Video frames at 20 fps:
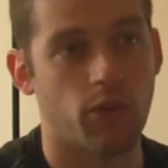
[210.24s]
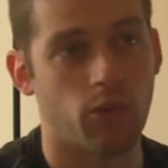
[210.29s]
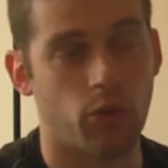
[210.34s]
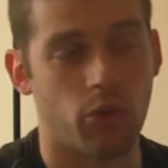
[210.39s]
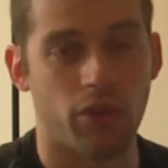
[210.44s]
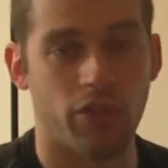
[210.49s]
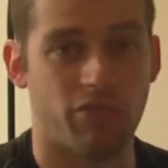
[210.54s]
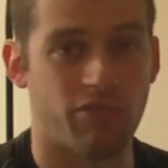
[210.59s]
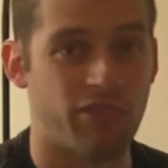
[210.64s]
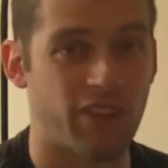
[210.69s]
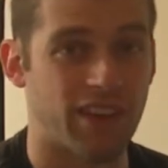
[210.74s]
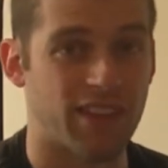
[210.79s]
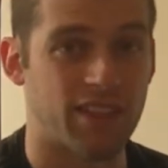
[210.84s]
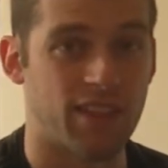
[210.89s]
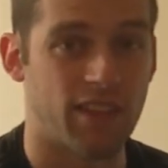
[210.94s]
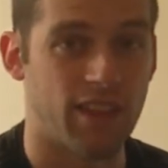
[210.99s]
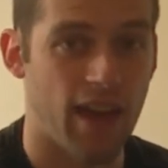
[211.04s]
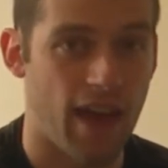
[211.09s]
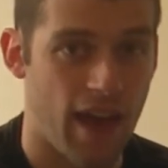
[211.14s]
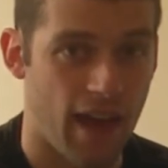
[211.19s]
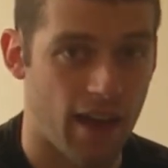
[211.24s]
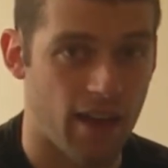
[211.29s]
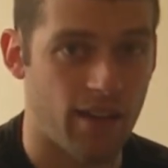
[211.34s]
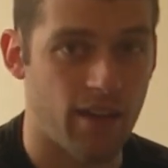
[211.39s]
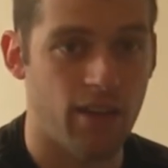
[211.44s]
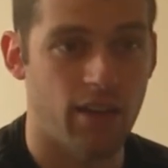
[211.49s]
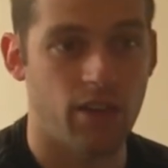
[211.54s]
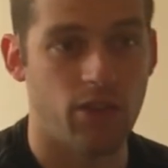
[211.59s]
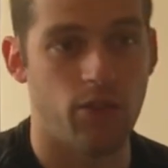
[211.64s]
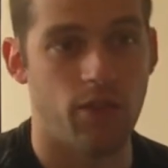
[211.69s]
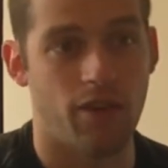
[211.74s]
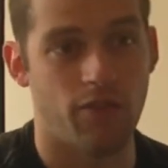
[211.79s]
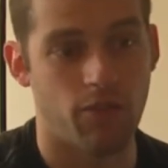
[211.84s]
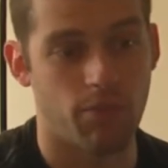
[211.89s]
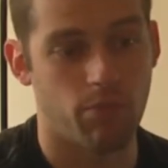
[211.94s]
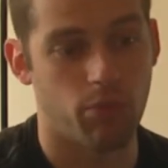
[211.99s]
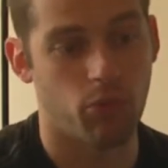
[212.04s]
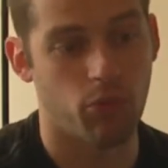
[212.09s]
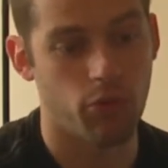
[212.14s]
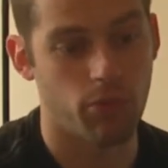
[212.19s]
In order to fix that, you have
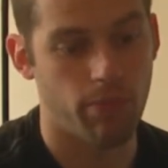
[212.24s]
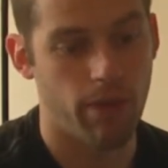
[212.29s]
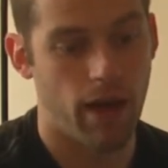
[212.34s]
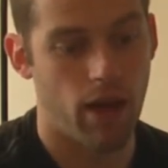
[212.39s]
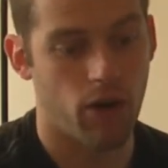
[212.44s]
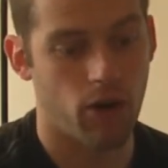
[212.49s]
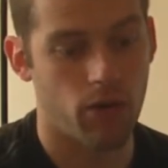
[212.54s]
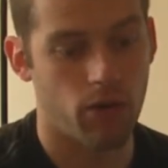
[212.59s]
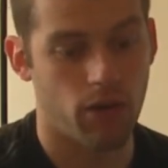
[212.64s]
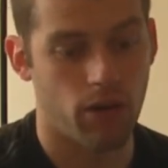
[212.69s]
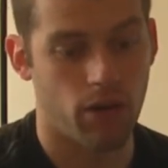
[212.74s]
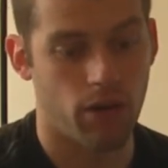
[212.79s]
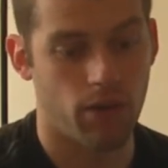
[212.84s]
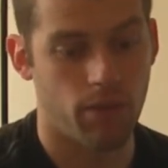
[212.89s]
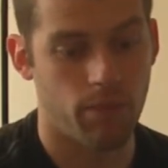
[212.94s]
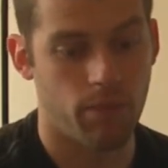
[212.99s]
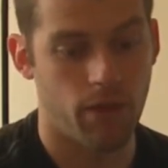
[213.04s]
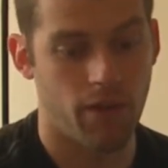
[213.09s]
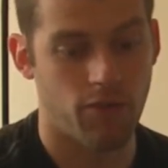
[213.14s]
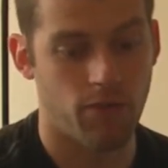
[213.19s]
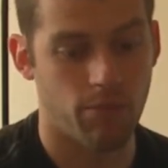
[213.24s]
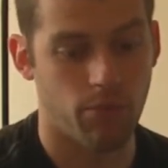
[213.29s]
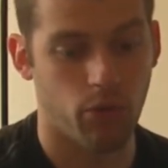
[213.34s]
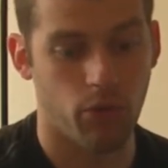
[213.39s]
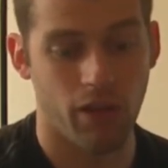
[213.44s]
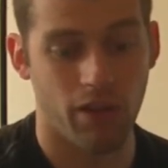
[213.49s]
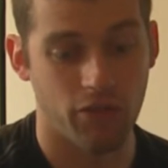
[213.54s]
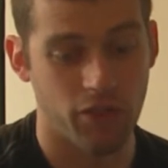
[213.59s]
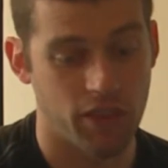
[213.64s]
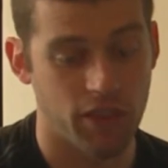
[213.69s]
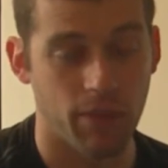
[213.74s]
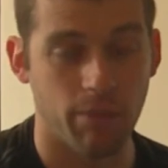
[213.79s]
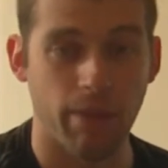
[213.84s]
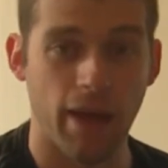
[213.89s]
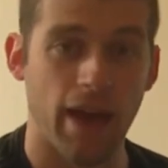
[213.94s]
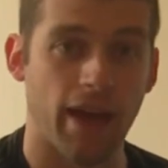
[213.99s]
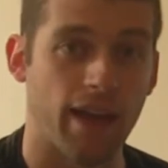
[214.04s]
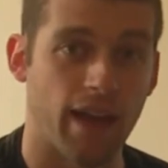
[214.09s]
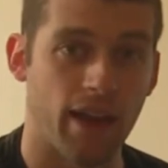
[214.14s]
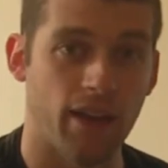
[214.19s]
to pull the power. You have to pull everything
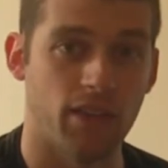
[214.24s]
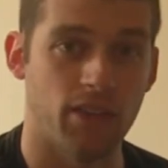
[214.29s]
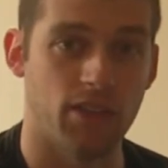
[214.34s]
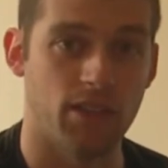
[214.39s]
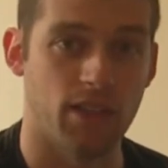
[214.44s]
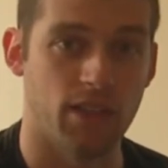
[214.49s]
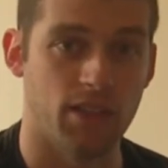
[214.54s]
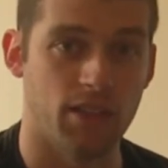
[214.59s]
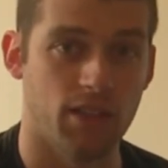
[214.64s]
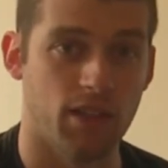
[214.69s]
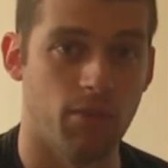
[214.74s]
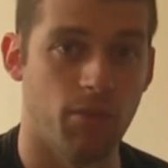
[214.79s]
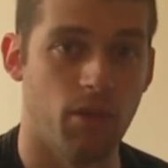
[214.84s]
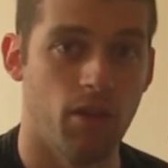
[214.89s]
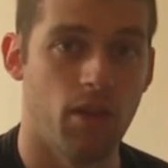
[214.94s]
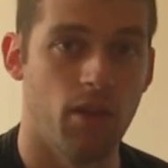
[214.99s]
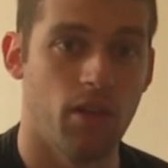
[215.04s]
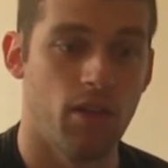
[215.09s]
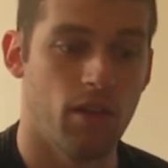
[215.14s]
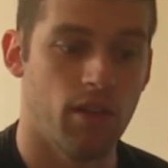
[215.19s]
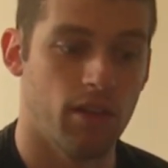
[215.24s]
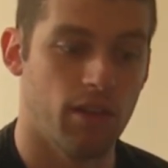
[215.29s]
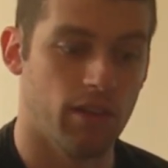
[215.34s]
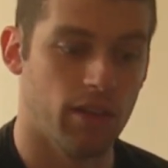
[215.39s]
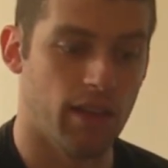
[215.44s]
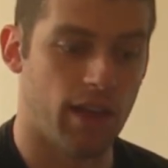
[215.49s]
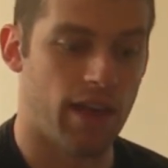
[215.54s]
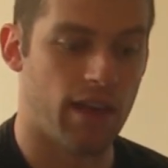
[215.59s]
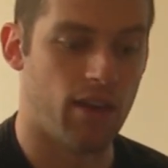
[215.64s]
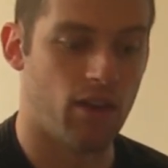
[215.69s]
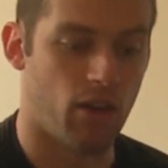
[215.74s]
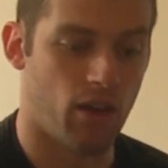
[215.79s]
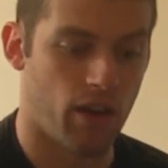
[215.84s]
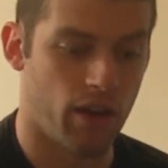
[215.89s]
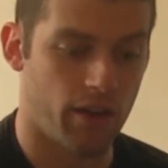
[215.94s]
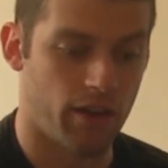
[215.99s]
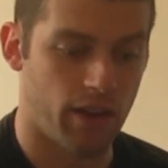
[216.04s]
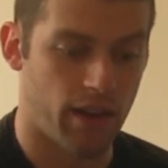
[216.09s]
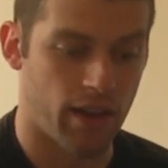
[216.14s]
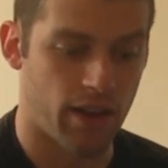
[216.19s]
back out of the system, lay it
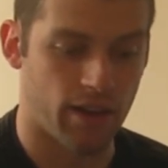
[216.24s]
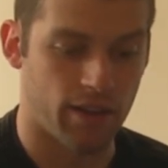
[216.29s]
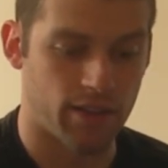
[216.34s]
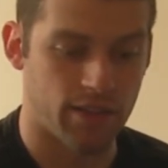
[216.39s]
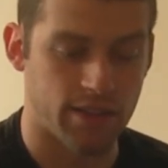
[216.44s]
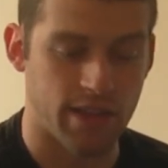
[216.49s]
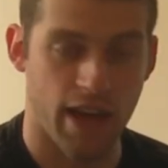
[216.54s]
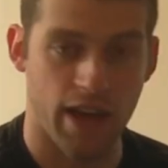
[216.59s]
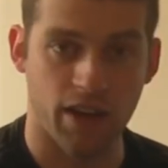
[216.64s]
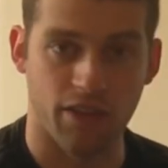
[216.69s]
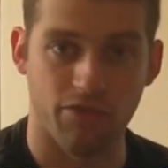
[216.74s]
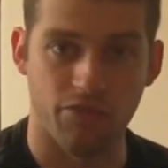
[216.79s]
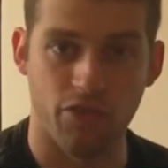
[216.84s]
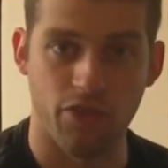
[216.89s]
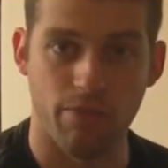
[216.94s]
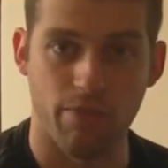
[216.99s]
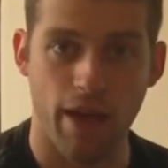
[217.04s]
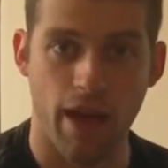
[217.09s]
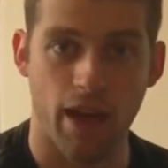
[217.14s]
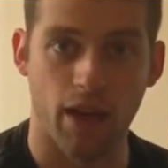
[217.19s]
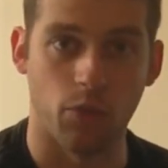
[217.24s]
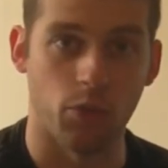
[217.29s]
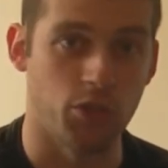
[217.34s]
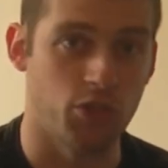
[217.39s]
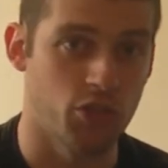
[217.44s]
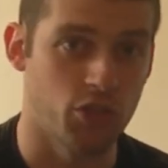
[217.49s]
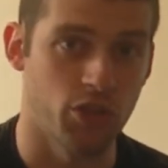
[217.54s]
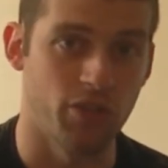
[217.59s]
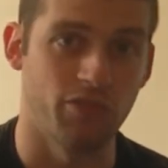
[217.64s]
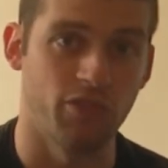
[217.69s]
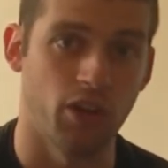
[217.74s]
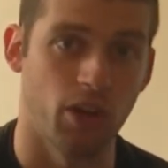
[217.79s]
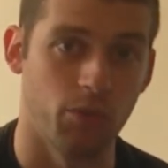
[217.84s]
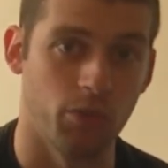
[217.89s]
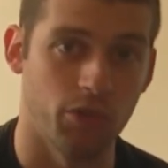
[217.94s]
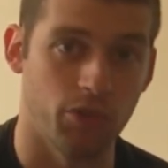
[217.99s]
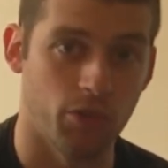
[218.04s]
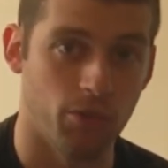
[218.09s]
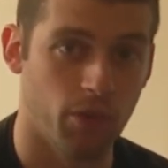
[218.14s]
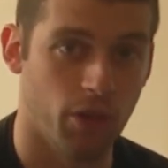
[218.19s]
on a static-free bag, which should have
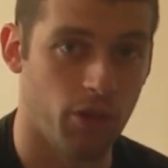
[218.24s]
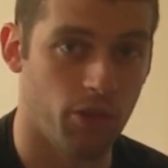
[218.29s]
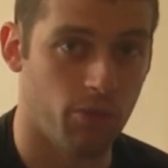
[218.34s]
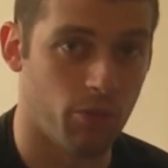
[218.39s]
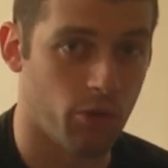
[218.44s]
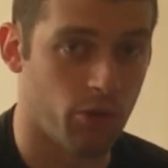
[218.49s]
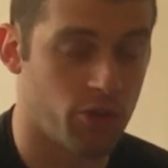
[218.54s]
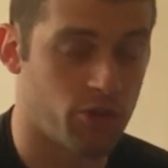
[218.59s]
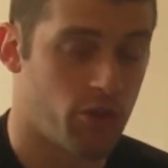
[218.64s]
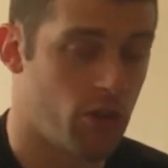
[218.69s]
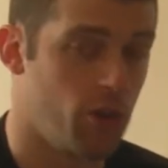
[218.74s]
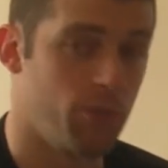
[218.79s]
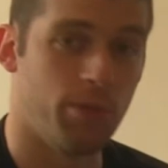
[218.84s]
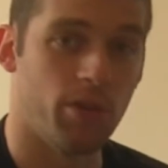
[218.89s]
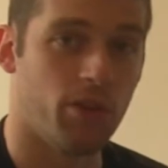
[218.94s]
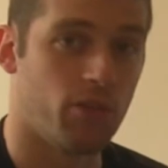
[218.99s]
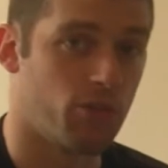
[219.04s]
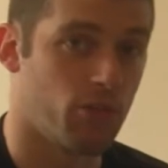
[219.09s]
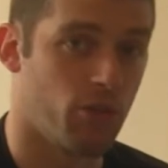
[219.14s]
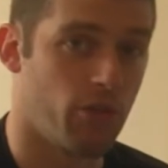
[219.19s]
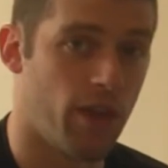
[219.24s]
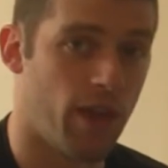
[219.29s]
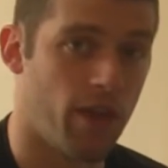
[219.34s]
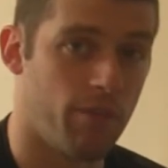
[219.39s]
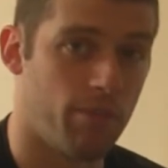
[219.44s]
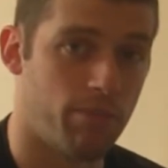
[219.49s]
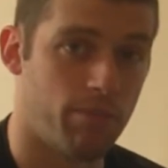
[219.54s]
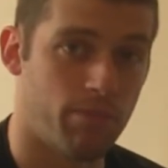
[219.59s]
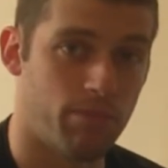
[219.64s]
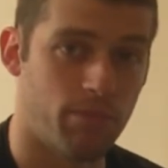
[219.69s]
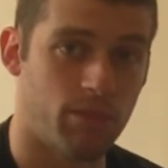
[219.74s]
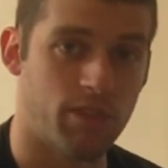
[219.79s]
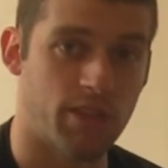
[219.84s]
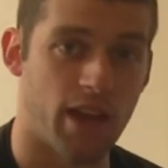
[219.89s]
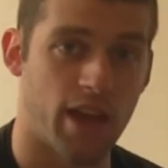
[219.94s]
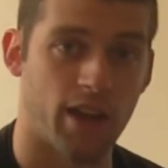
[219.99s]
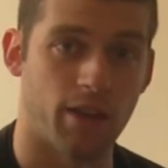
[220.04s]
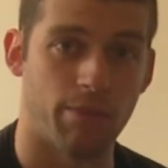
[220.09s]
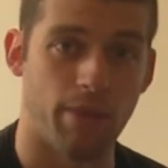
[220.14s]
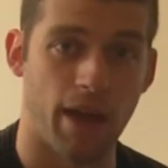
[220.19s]
come with your motherboard. So I hope you didn't throw that
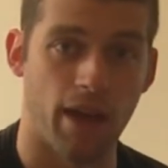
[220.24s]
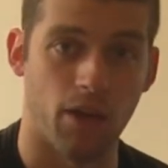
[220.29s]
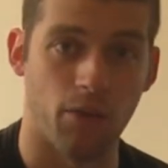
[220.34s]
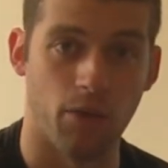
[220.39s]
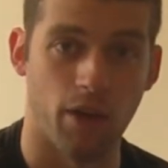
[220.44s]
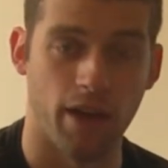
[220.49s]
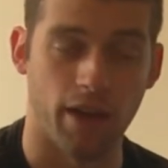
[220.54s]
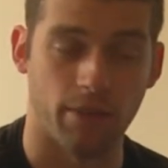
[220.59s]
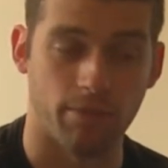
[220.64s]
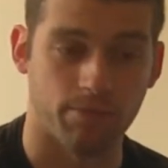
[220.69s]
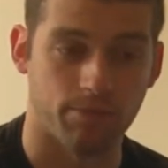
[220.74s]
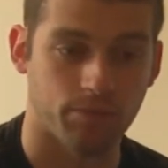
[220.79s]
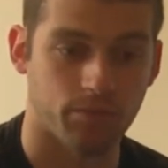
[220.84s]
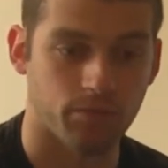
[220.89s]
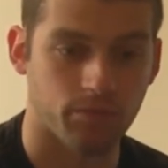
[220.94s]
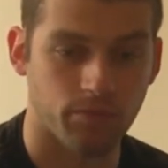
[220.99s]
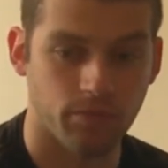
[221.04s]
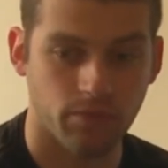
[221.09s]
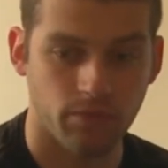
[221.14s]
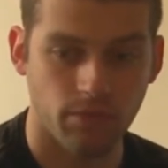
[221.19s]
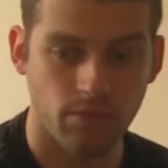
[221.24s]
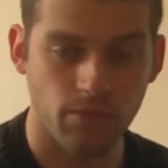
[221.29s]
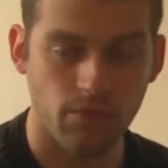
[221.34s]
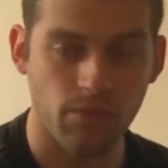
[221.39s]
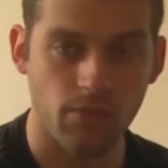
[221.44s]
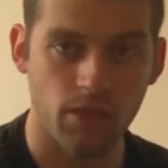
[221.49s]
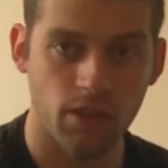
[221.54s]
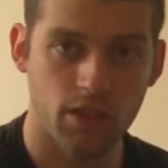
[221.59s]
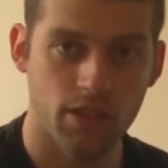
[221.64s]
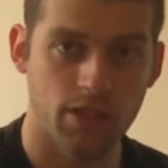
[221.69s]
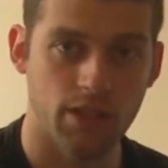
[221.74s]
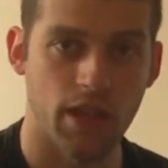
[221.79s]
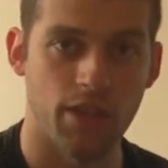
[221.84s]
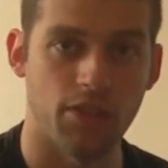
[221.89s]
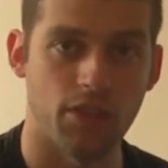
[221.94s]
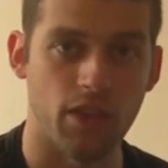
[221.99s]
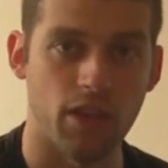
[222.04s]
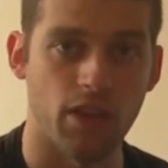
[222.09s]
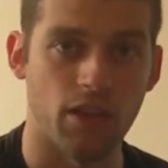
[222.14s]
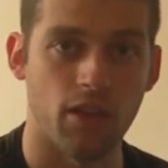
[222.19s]
static bag away.
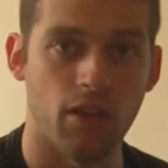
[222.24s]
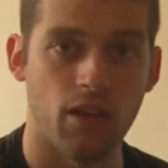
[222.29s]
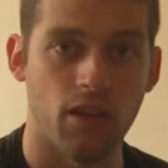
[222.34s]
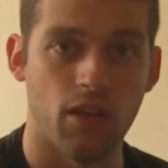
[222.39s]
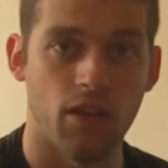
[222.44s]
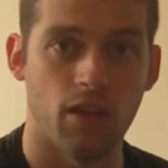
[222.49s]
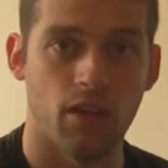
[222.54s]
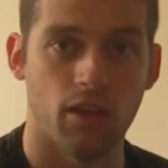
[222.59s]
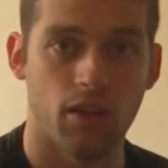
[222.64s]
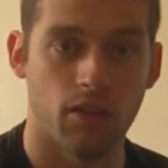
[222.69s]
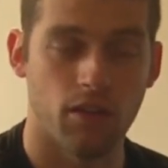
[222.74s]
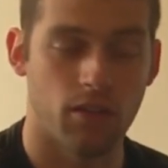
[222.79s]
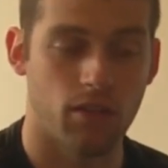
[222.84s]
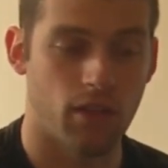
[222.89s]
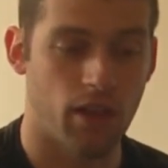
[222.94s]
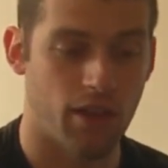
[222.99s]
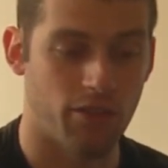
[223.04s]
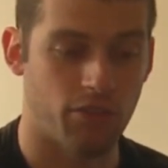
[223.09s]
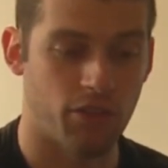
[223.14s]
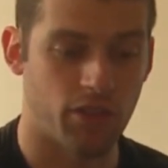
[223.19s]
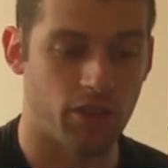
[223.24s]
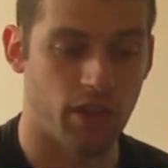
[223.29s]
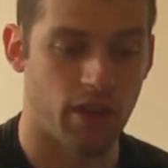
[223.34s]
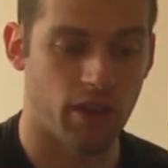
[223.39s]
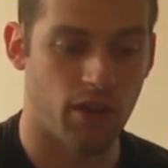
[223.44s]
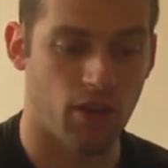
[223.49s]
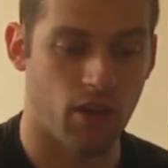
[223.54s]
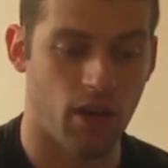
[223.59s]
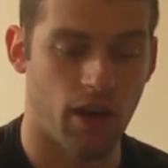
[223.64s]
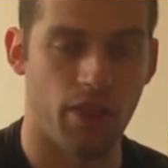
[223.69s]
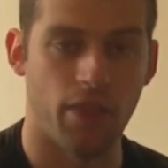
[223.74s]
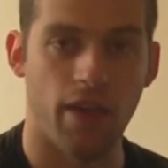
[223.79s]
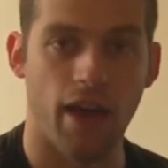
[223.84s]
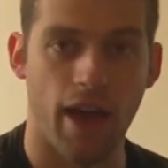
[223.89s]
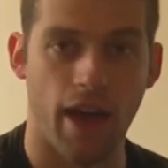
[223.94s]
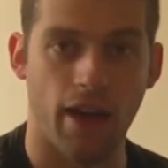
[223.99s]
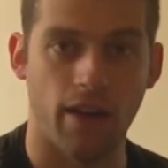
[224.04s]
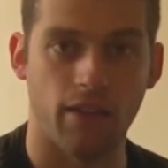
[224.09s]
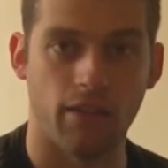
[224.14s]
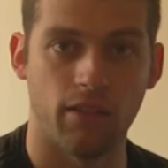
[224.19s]
Set everything on
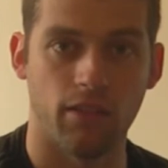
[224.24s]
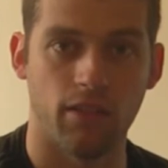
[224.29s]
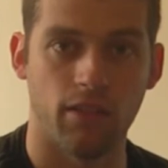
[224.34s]
that.